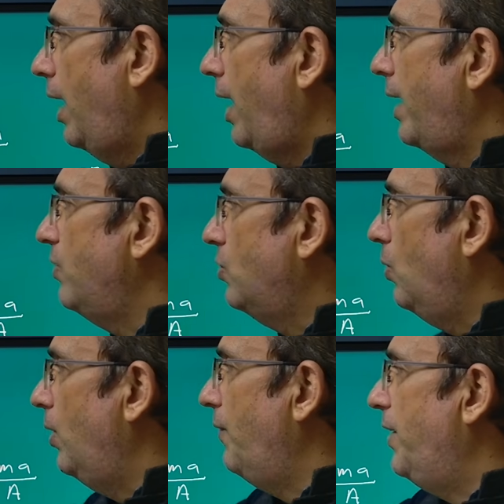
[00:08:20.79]
And
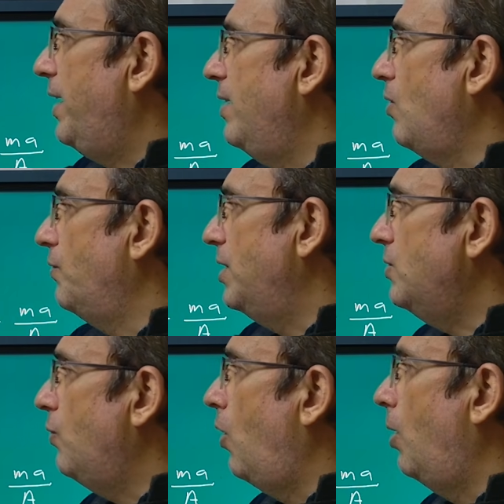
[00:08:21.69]
so if it is of
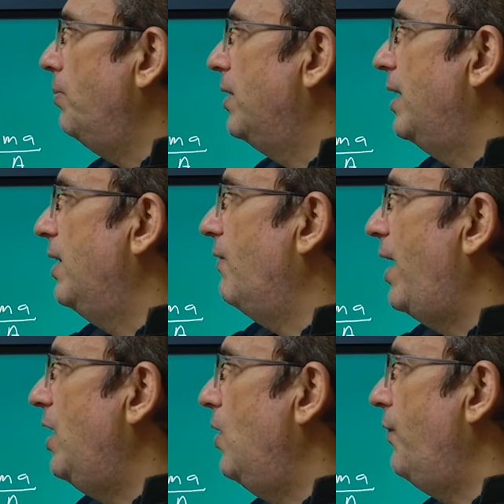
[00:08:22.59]
this form, then the
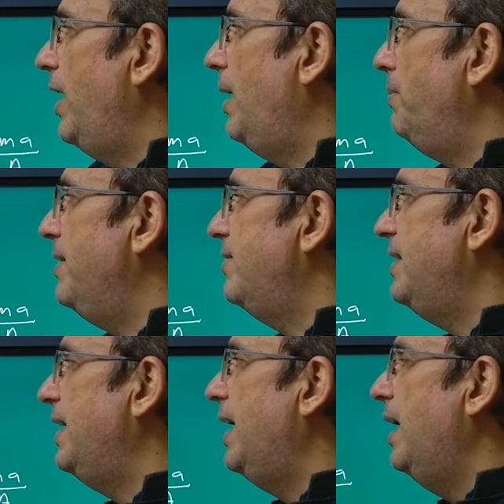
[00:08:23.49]
value of A, B,
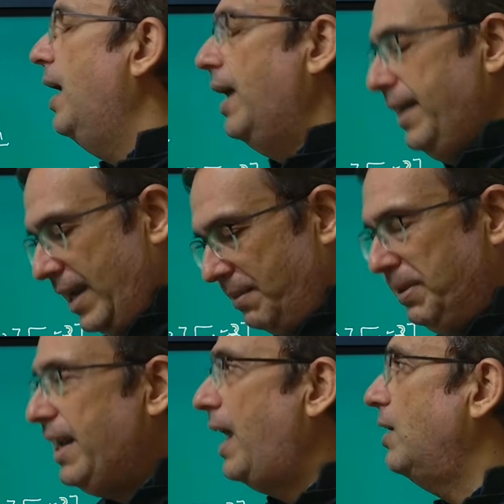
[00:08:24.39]
C can
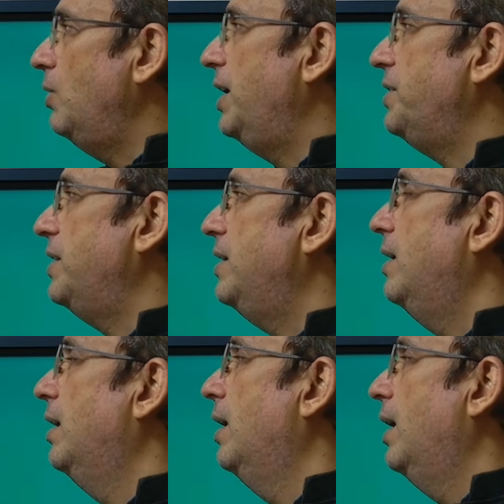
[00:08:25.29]
be calculated.